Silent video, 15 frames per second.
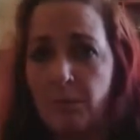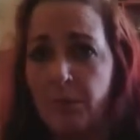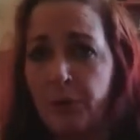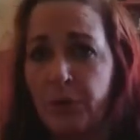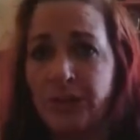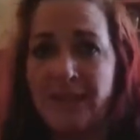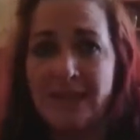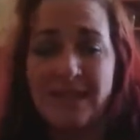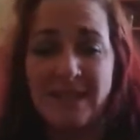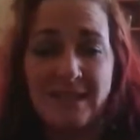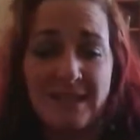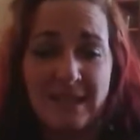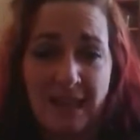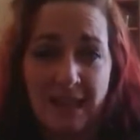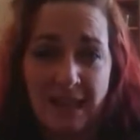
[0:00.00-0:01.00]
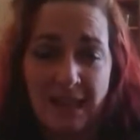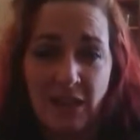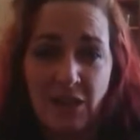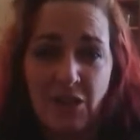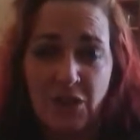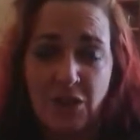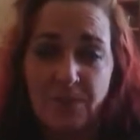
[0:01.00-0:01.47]
Burning
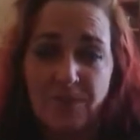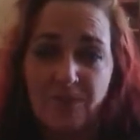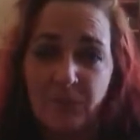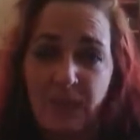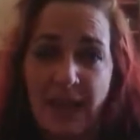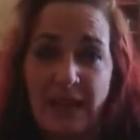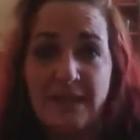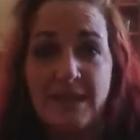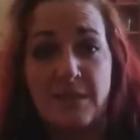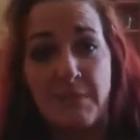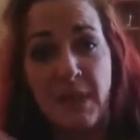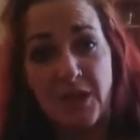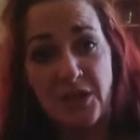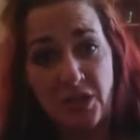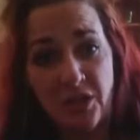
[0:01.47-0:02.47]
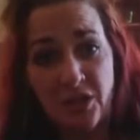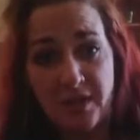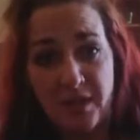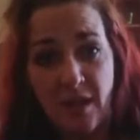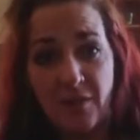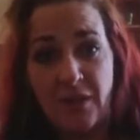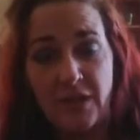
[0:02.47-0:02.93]
sage and smudging
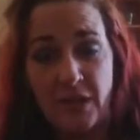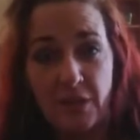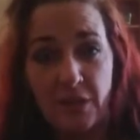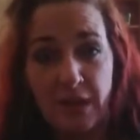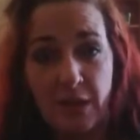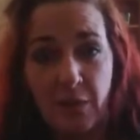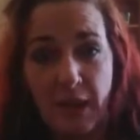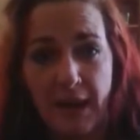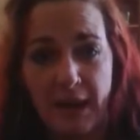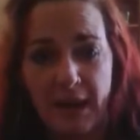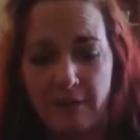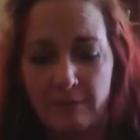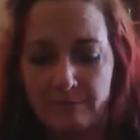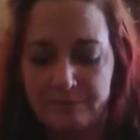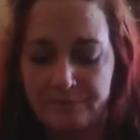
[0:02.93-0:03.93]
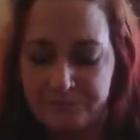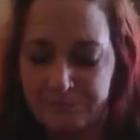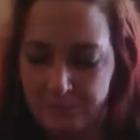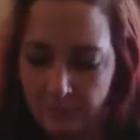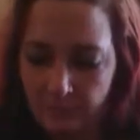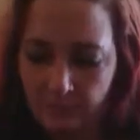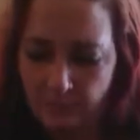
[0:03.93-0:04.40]
yourself is a great way.
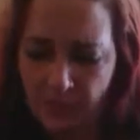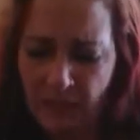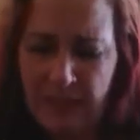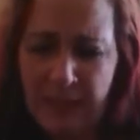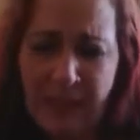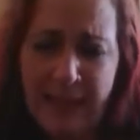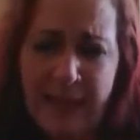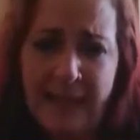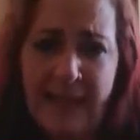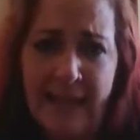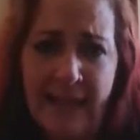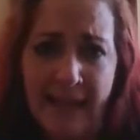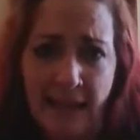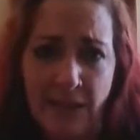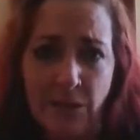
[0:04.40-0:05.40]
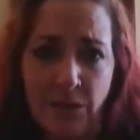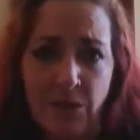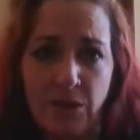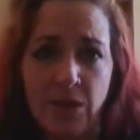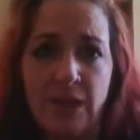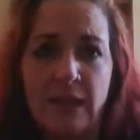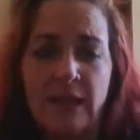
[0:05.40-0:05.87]
Lighting a
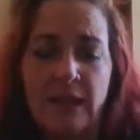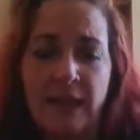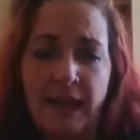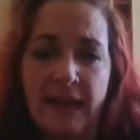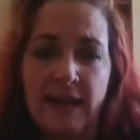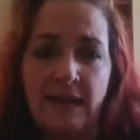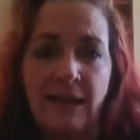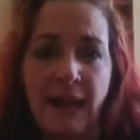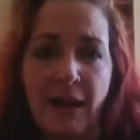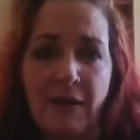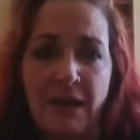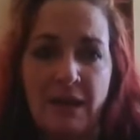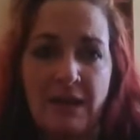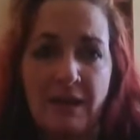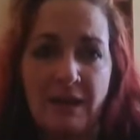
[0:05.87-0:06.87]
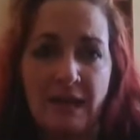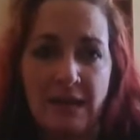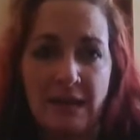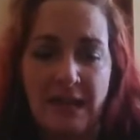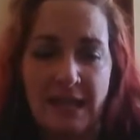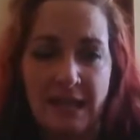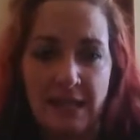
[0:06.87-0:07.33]
candle and allowing
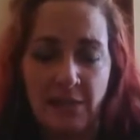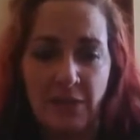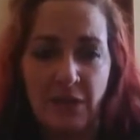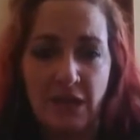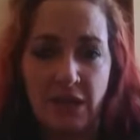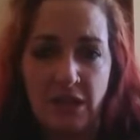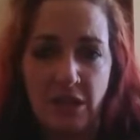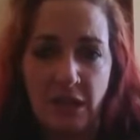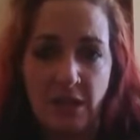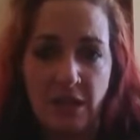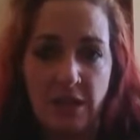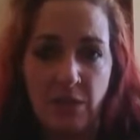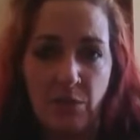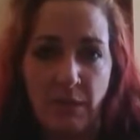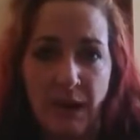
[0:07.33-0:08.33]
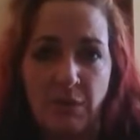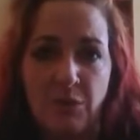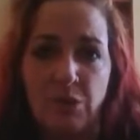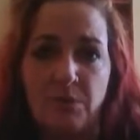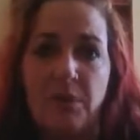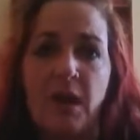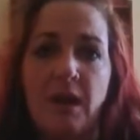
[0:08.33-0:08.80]
any negativity that is around
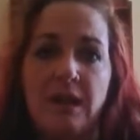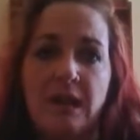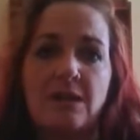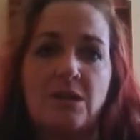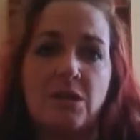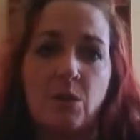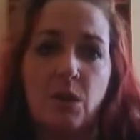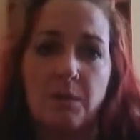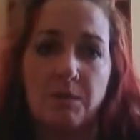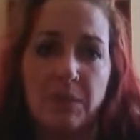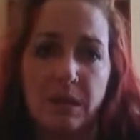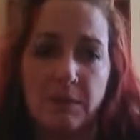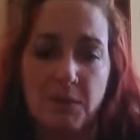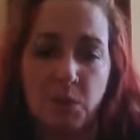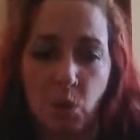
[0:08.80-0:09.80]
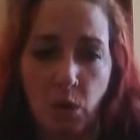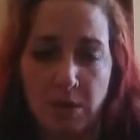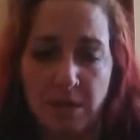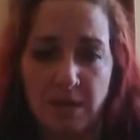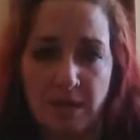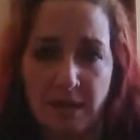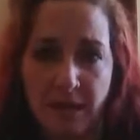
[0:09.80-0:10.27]
your body to be
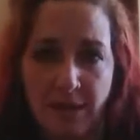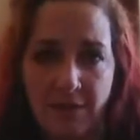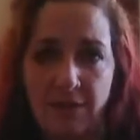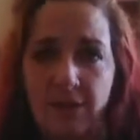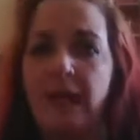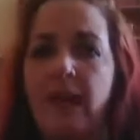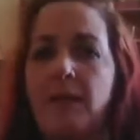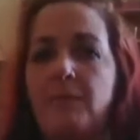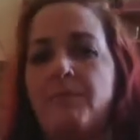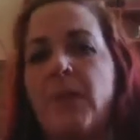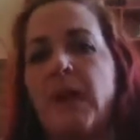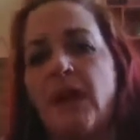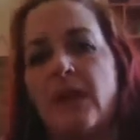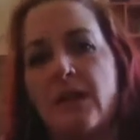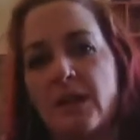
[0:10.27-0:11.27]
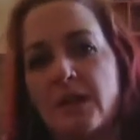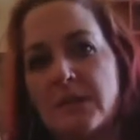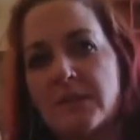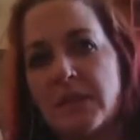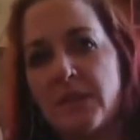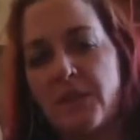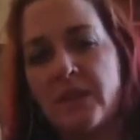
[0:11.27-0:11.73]
absorbed into that flame. There are
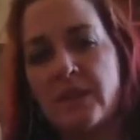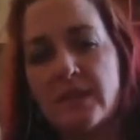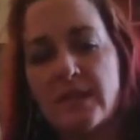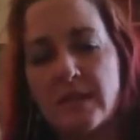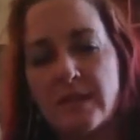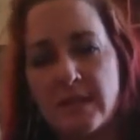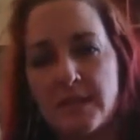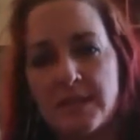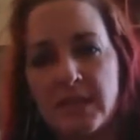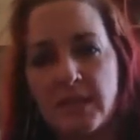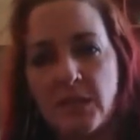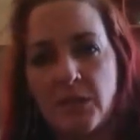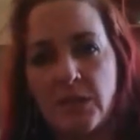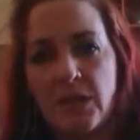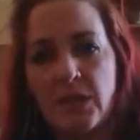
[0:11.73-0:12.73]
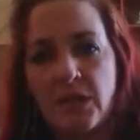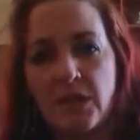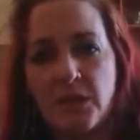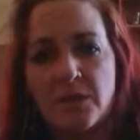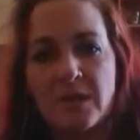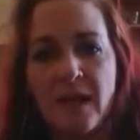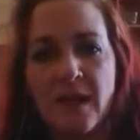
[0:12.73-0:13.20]
some different systems that you can
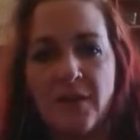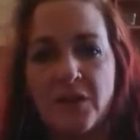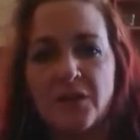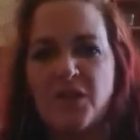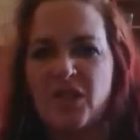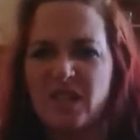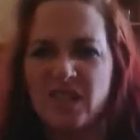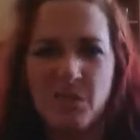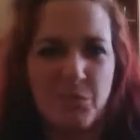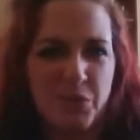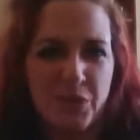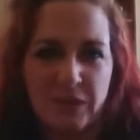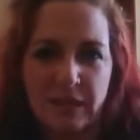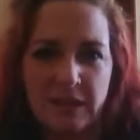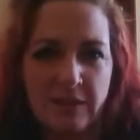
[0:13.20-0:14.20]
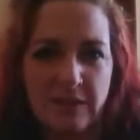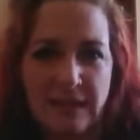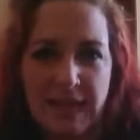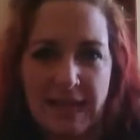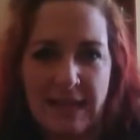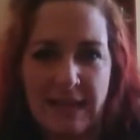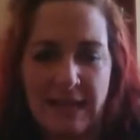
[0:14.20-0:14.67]
use. Those are just simple little
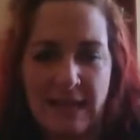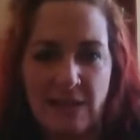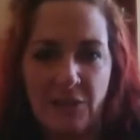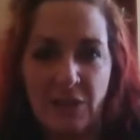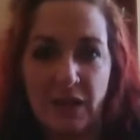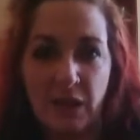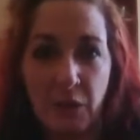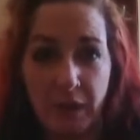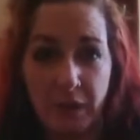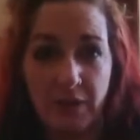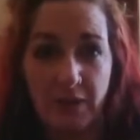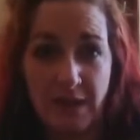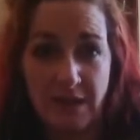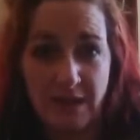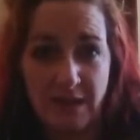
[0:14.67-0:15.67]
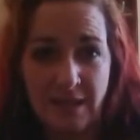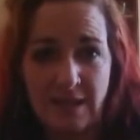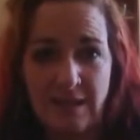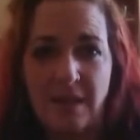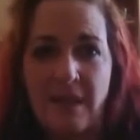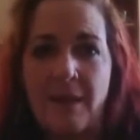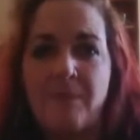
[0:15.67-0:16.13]
techniques for quick fixes.
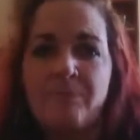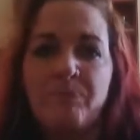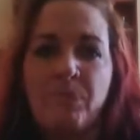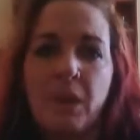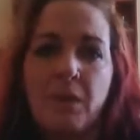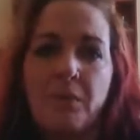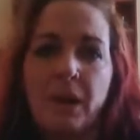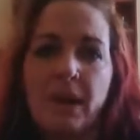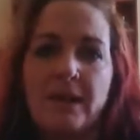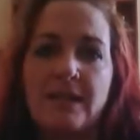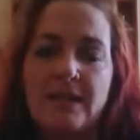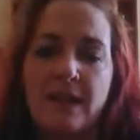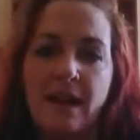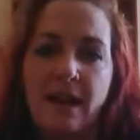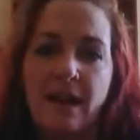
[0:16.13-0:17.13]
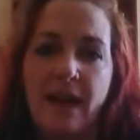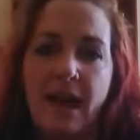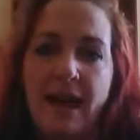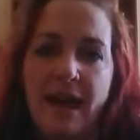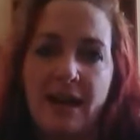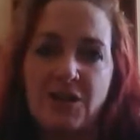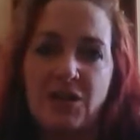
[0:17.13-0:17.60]
But
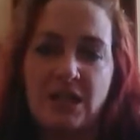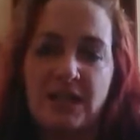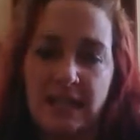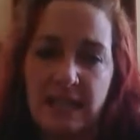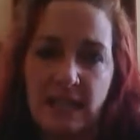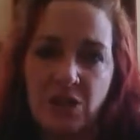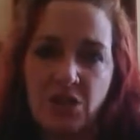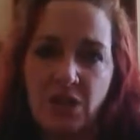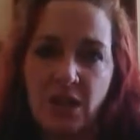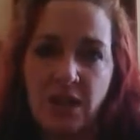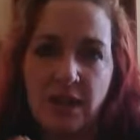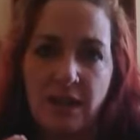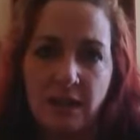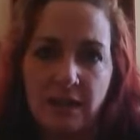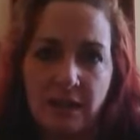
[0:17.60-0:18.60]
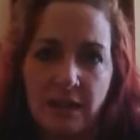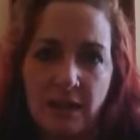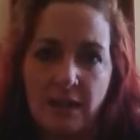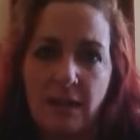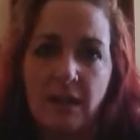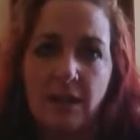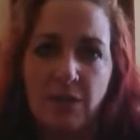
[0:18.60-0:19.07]
I actually teach a healing
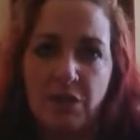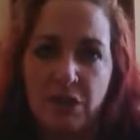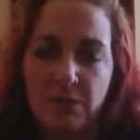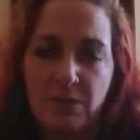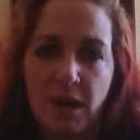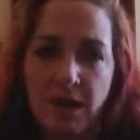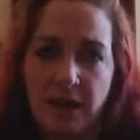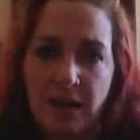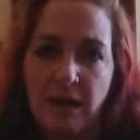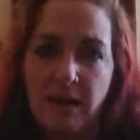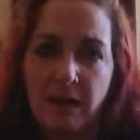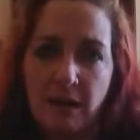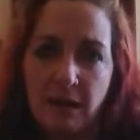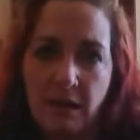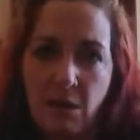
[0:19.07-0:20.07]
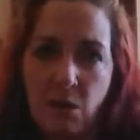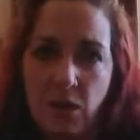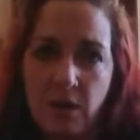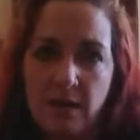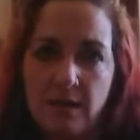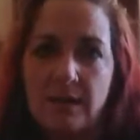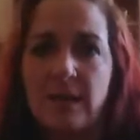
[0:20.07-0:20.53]
energy body
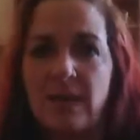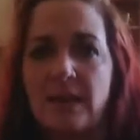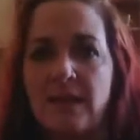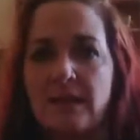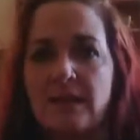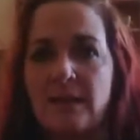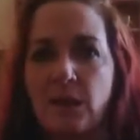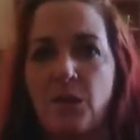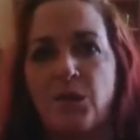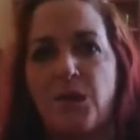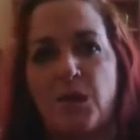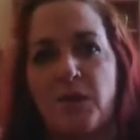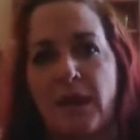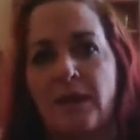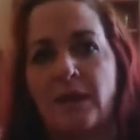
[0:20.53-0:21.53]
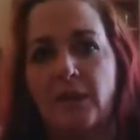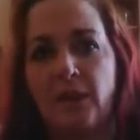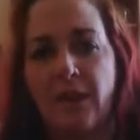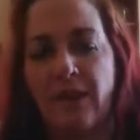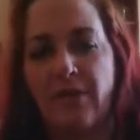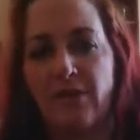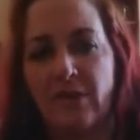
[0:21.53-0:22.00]
course, so you can look
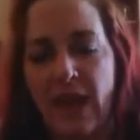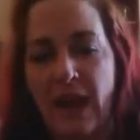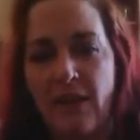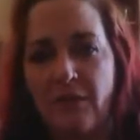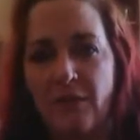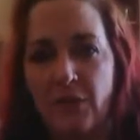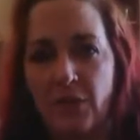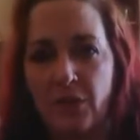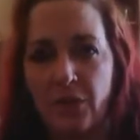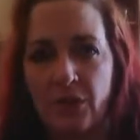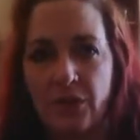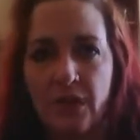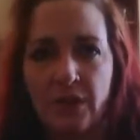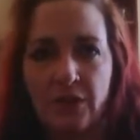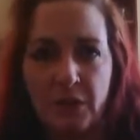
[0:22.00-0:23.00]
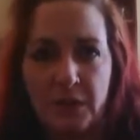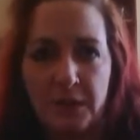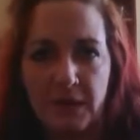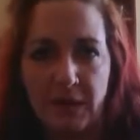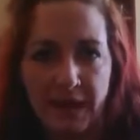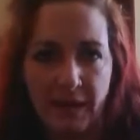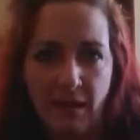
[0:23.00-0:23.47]
at that further if you
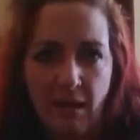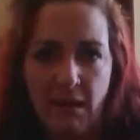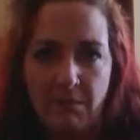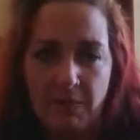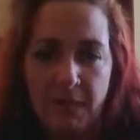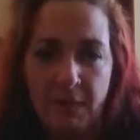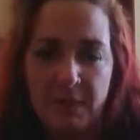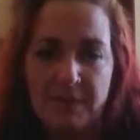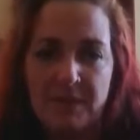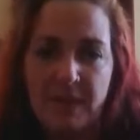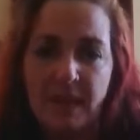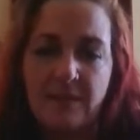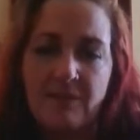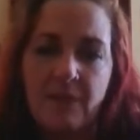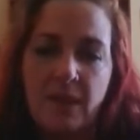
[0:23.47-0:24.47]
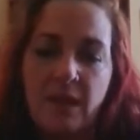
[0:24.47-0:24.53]
would like on my website.